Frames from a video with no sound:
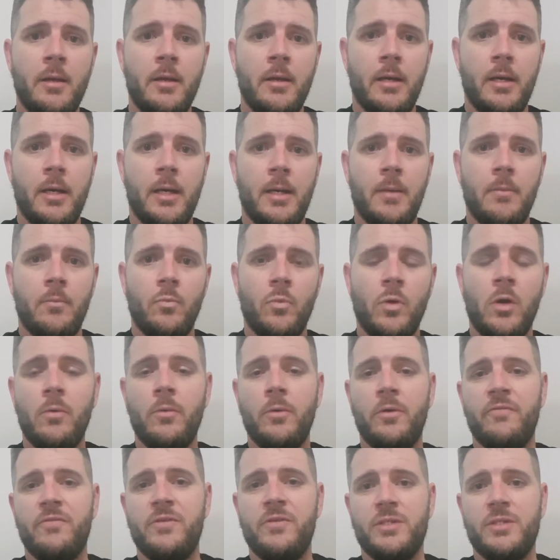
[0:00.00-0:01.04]

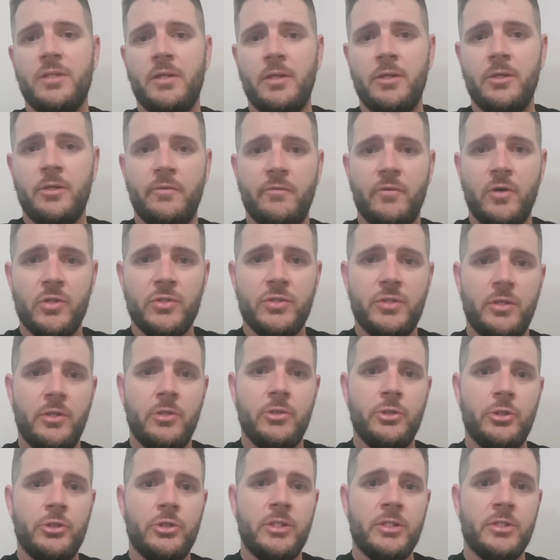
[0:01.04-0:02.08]
While we were visiting University
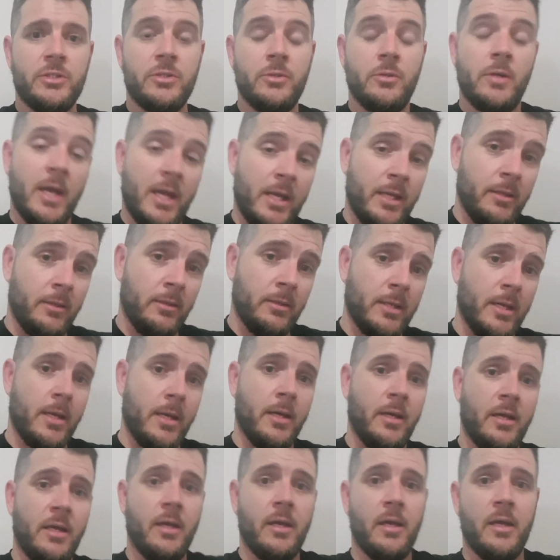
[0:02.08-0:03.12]
Jiu-Jitsu and
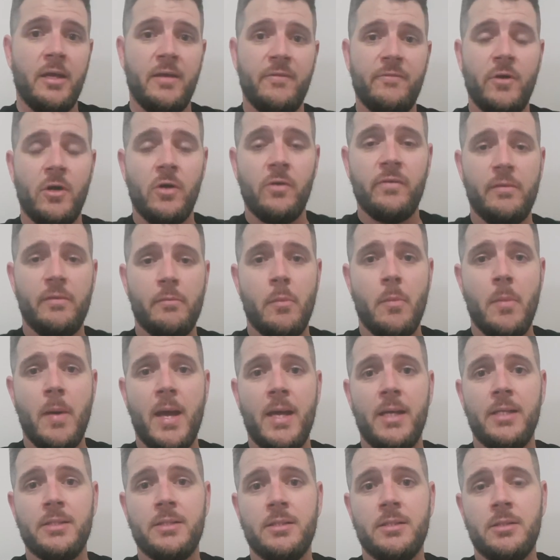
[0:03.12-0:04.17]
Evolve
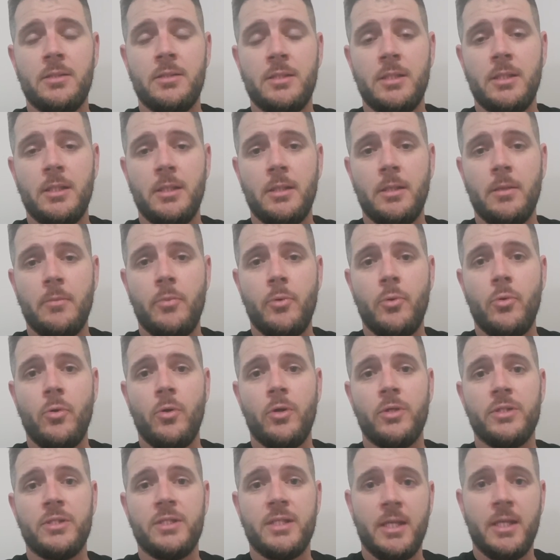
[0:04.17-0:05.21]
MMA in
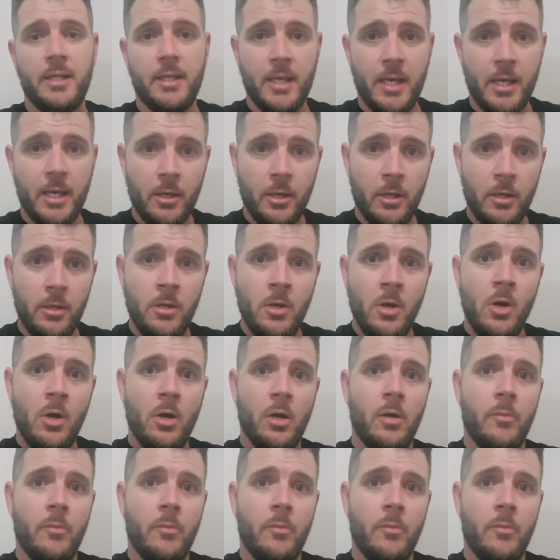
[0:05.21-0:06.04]
Singapore and San Diego,